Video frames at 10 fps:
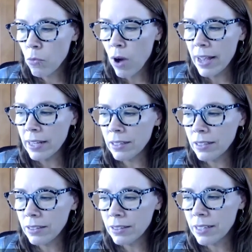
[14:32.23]
while
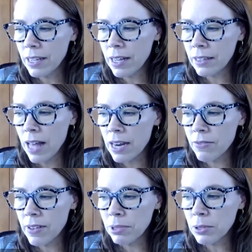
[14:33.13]
a lot
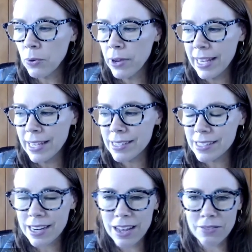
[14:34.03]
of employees
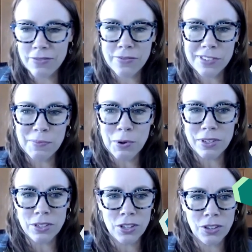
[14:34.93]
that I've
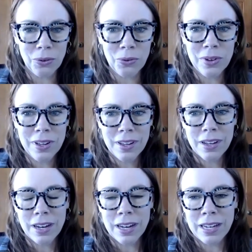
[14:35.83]
spoken to,
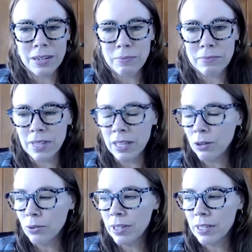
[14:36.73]
um, you know,